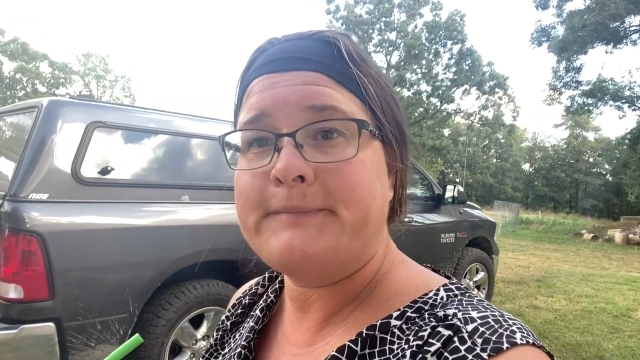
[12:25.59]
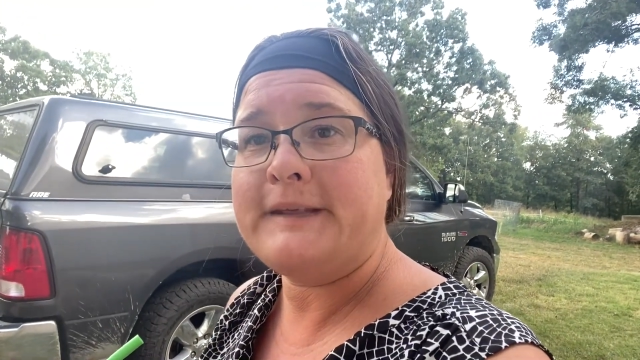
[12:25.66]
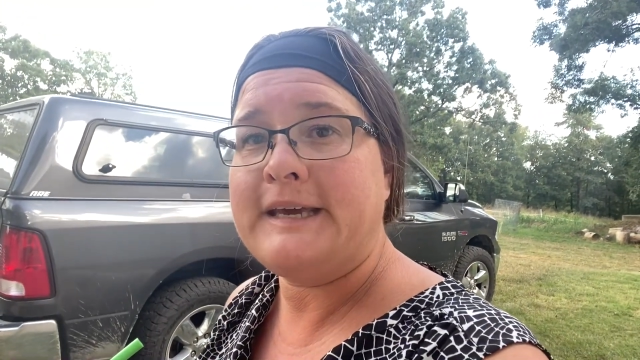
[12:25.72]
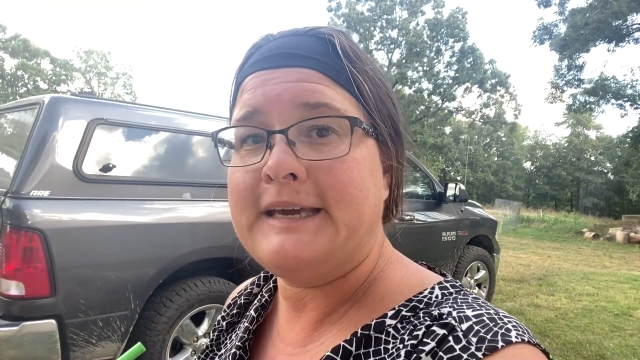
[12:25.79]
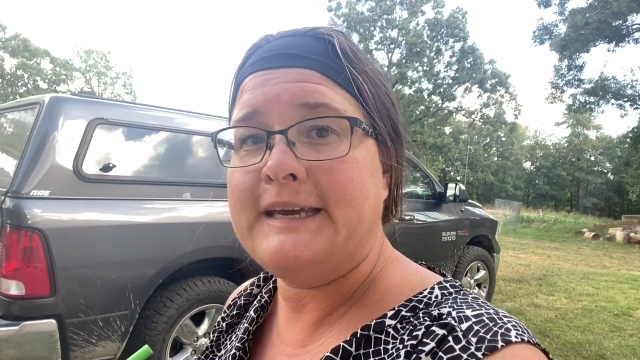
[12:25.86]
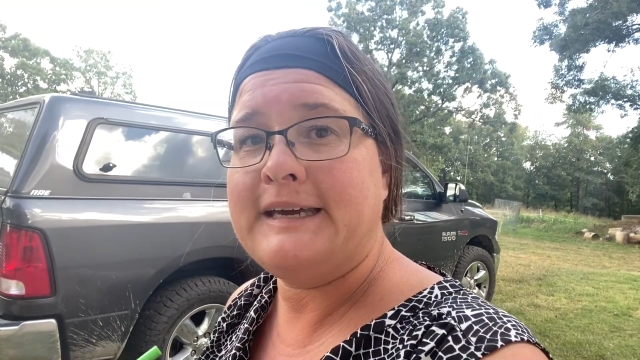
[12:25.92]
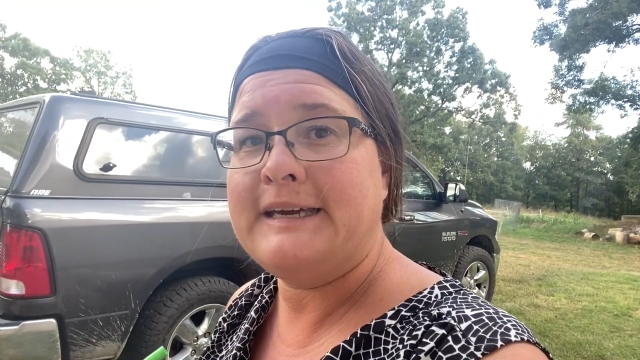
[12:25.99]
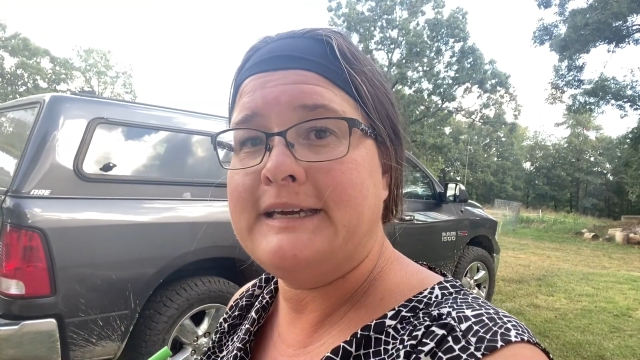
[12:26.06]

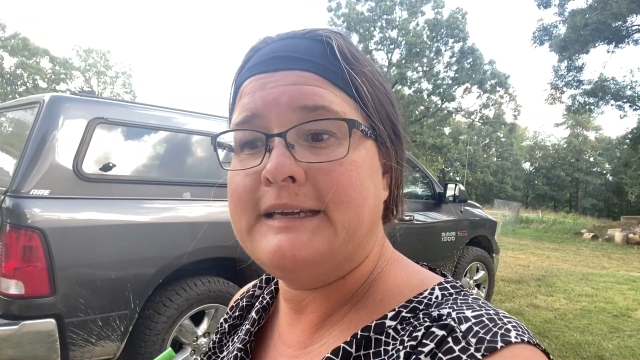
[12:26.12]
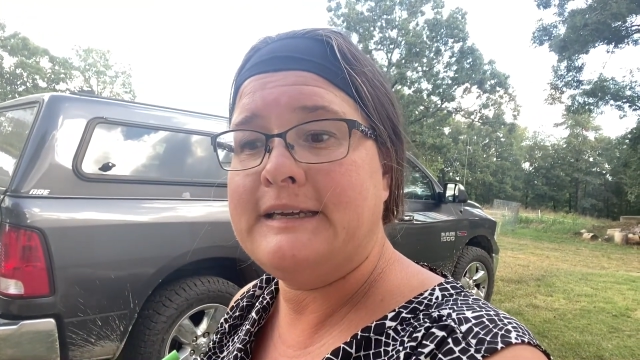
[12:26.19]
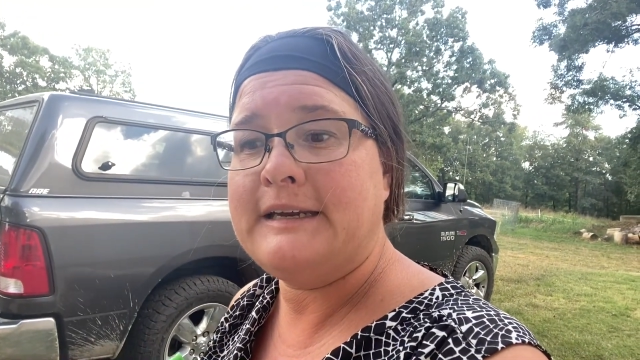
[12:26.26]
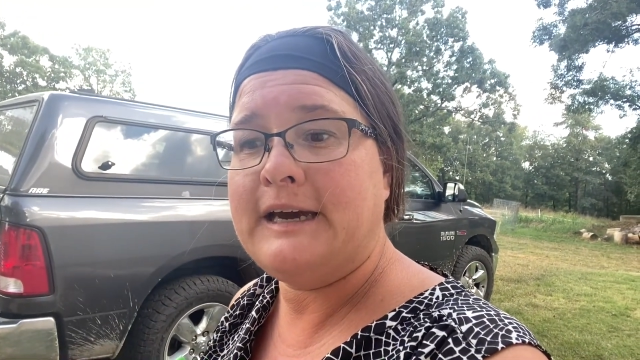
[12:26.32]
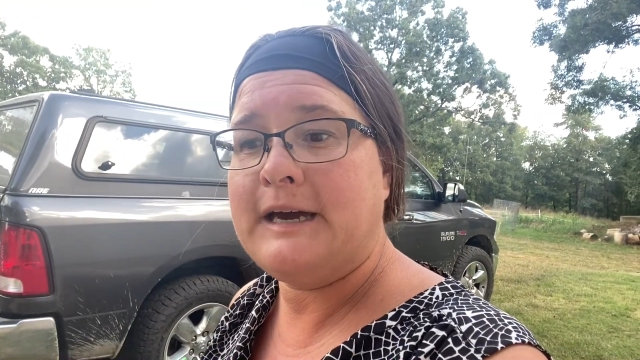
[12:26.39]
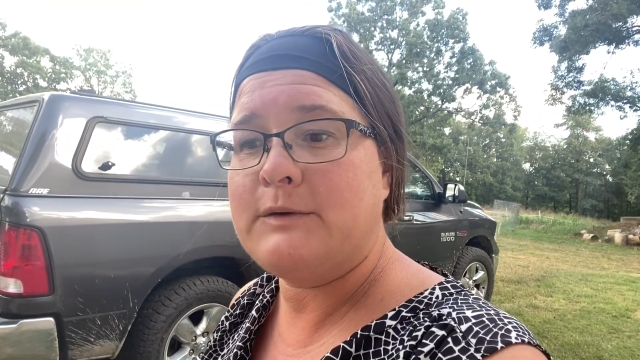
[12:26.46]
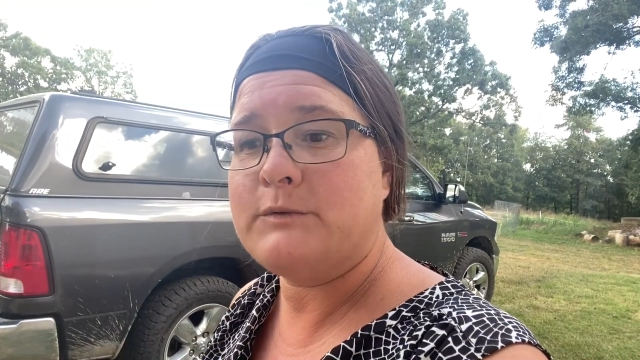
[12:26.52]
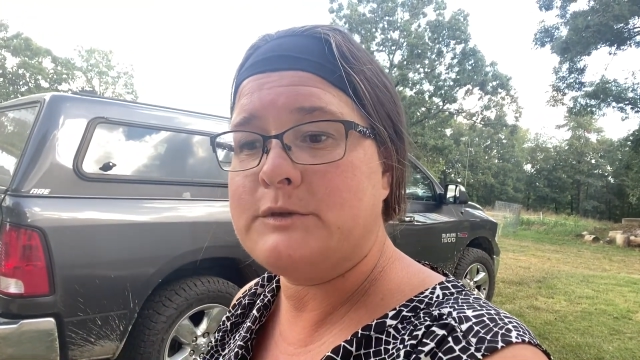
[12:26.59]
and
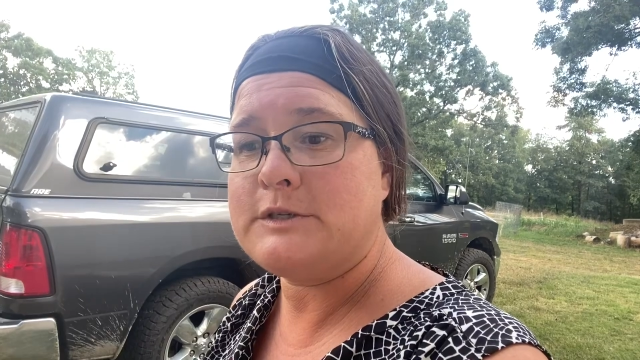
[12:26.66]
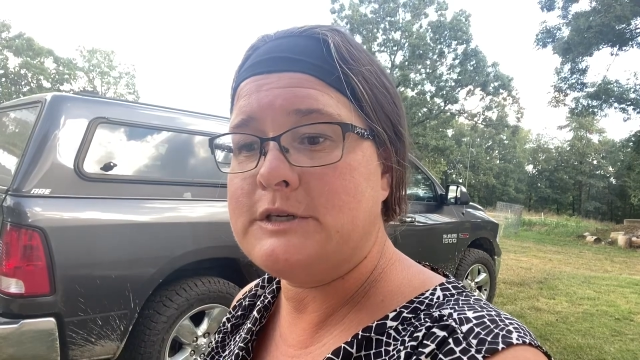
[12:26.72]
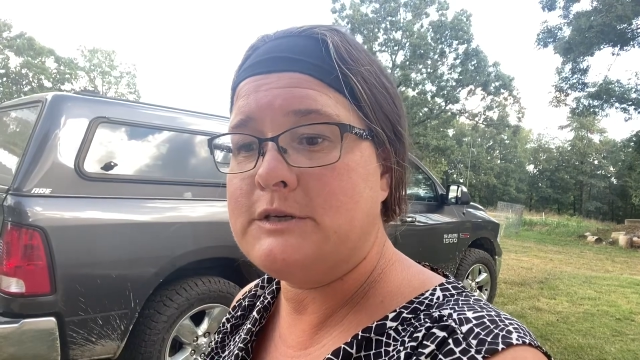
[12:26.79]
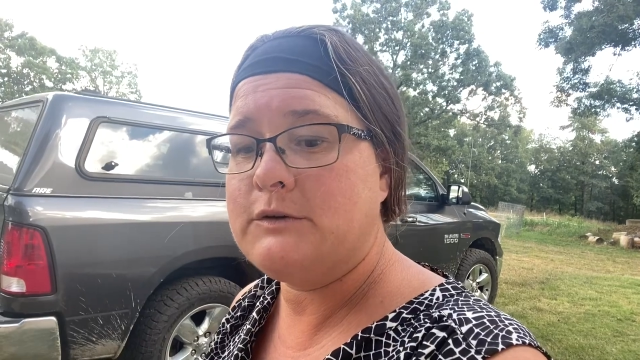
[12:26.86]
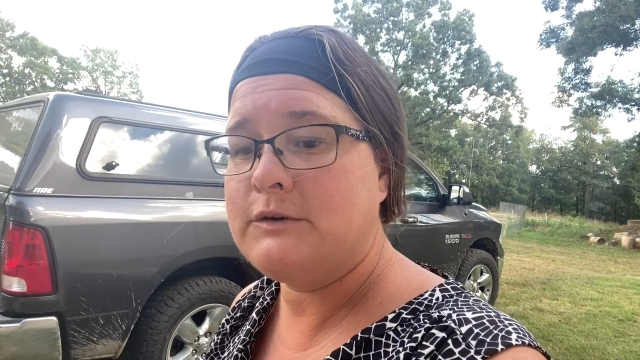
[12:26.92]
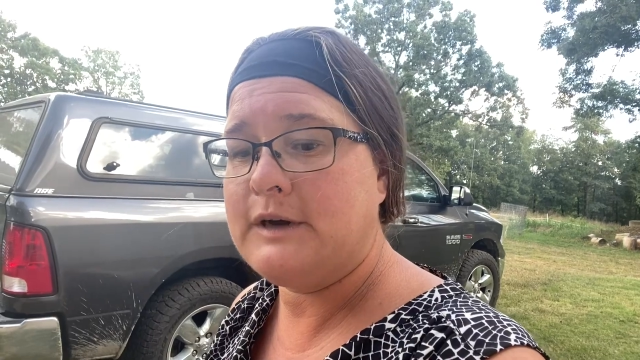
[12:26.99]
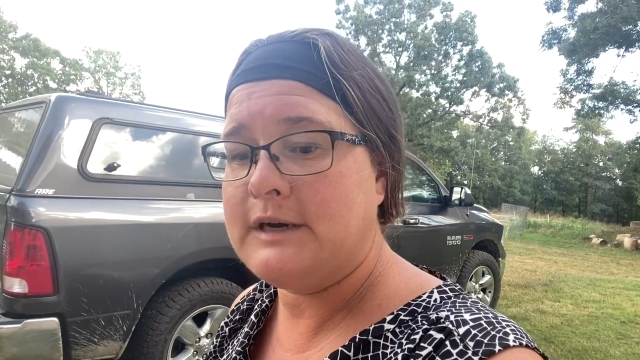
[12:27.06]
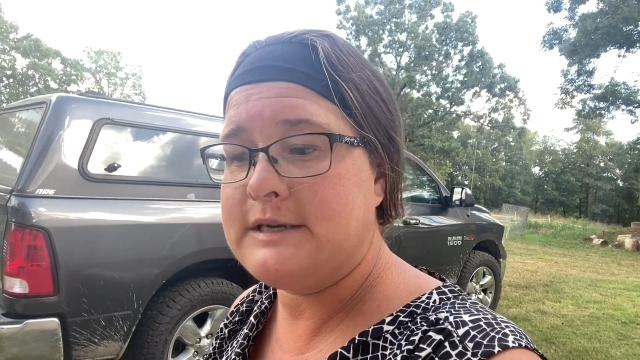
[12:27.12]
I will see
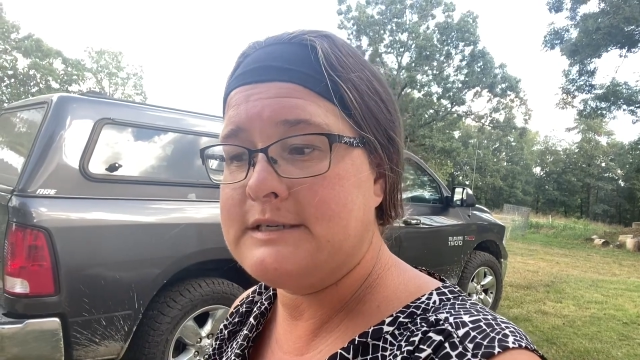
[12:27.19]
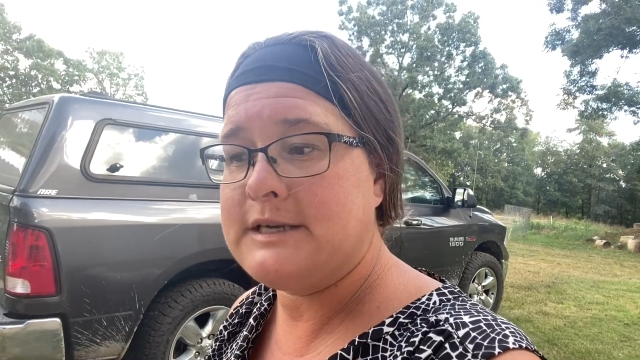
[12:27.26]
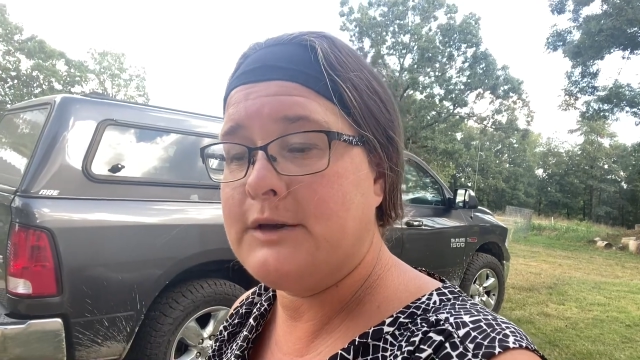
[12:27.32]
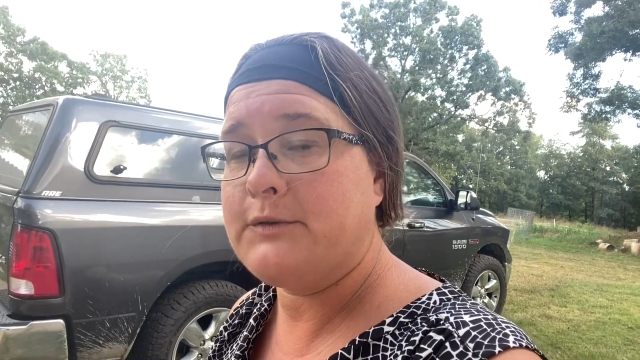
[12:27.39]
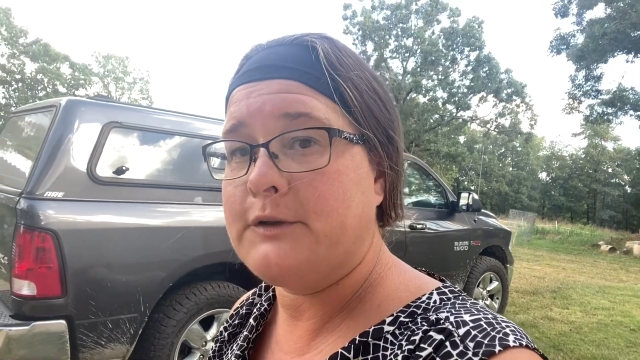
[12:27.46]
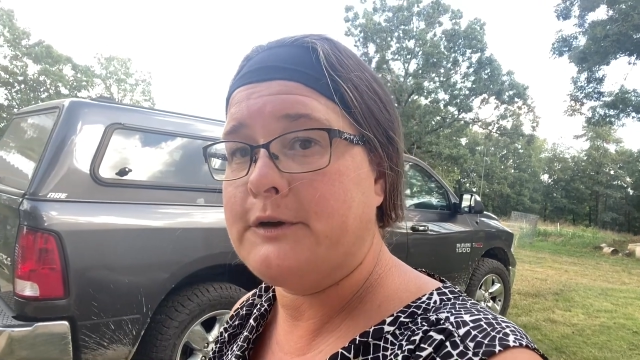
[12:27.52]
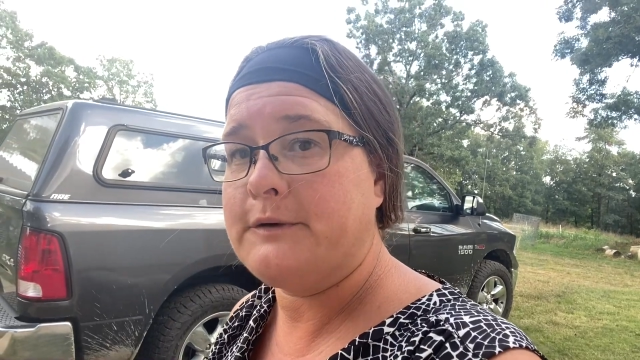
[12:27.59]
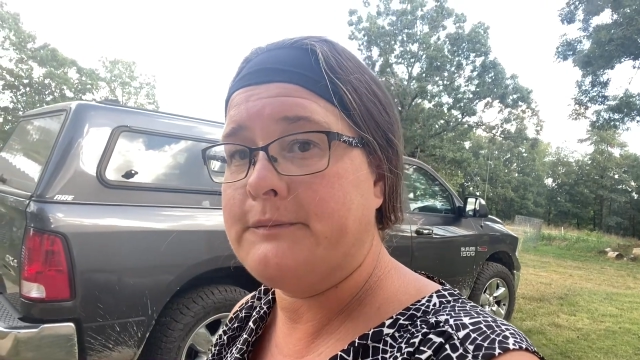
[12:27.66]
you guys out
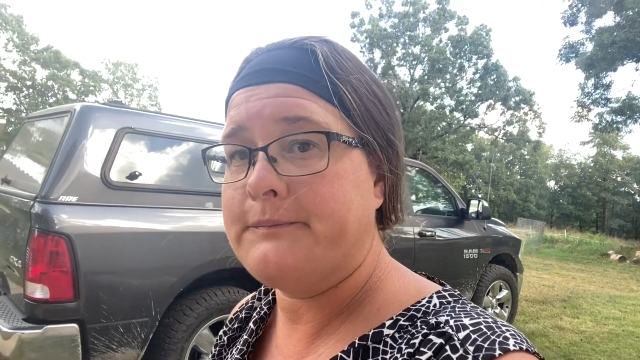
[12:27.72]
there.